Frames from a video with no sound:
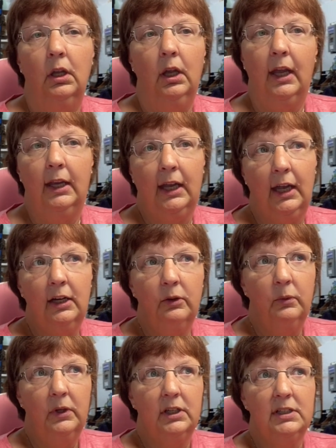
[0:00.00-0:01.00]
I kind of
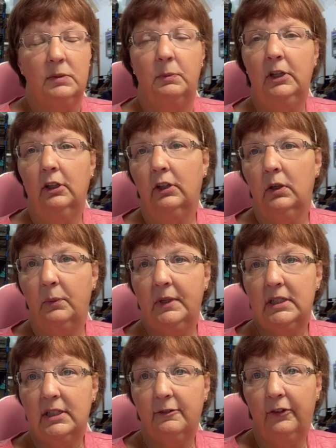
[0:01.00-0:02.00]
want it to be a little bit
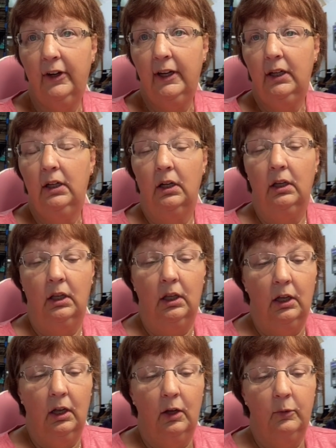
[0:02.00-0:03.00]
different
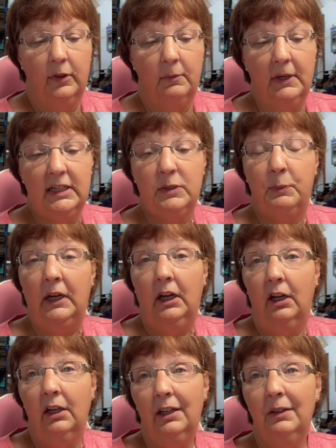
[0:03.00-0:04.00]
with my spin
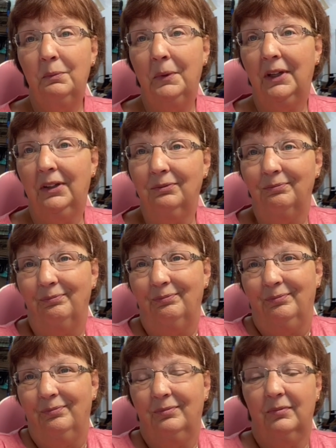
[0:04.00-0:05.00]
on it, but
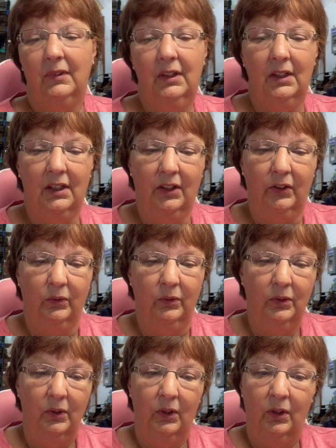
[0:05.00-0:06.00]
you know,
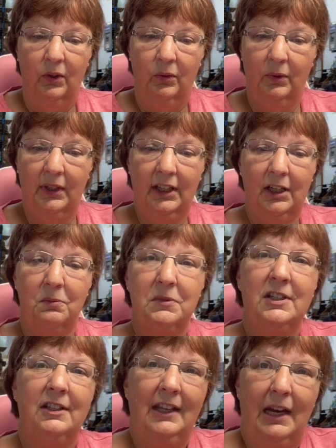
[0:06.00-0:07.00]
when it comes
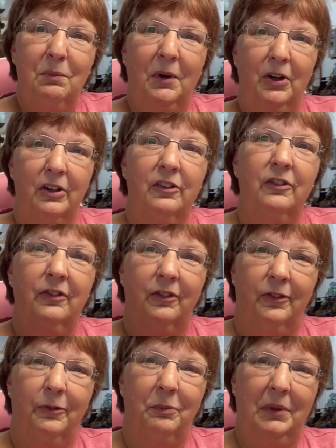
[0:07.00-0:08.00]
to that part of
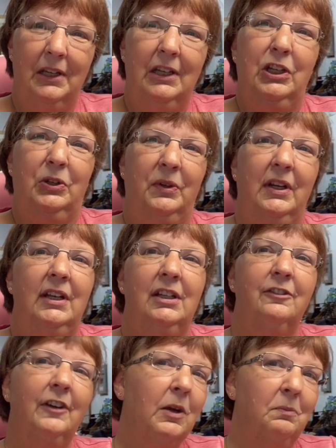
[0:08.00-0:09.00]
being
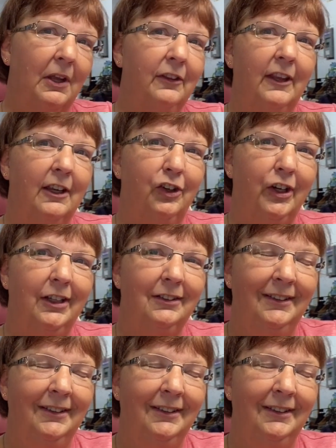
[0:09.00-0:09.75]
creative, I'm not that great.